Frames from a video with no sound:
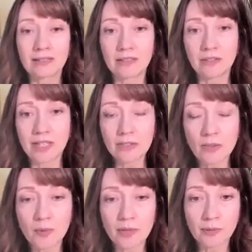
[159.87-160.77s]
You get to a
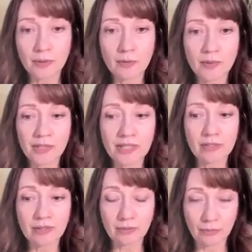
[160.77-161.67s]
point where the book
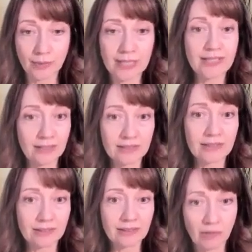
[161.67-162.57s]
is written
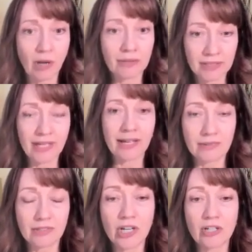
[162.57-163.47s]
and all the
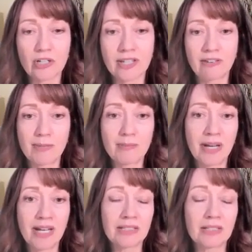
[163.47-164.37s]
changes have been
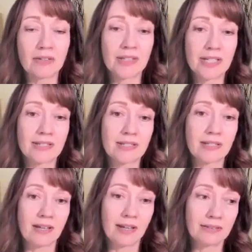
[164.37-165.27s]
made and all this.
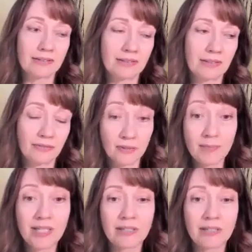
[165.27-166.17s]
And for
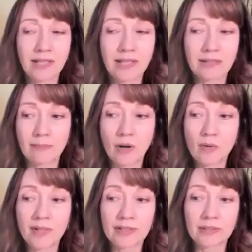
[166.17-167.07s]
me, that
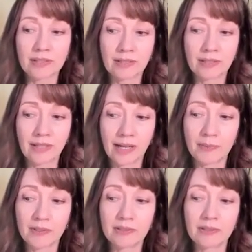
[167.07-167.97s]
moment
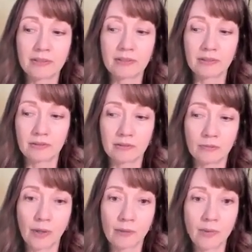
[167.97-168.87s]
happened
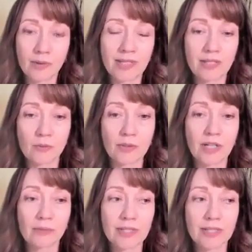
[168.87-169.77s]
where most things were
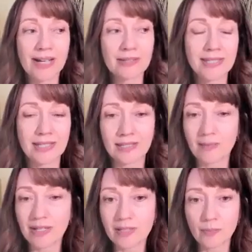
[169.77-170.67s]
done was about 6
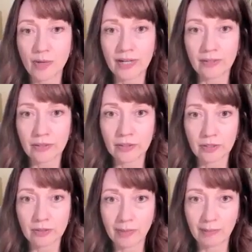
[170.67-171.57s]
months prior
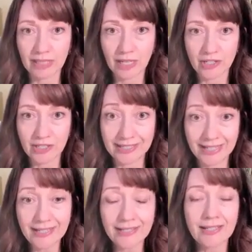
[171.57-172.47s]
to publication
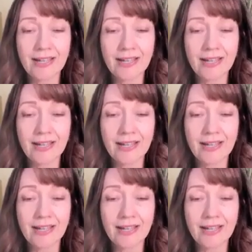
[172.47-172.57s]
date.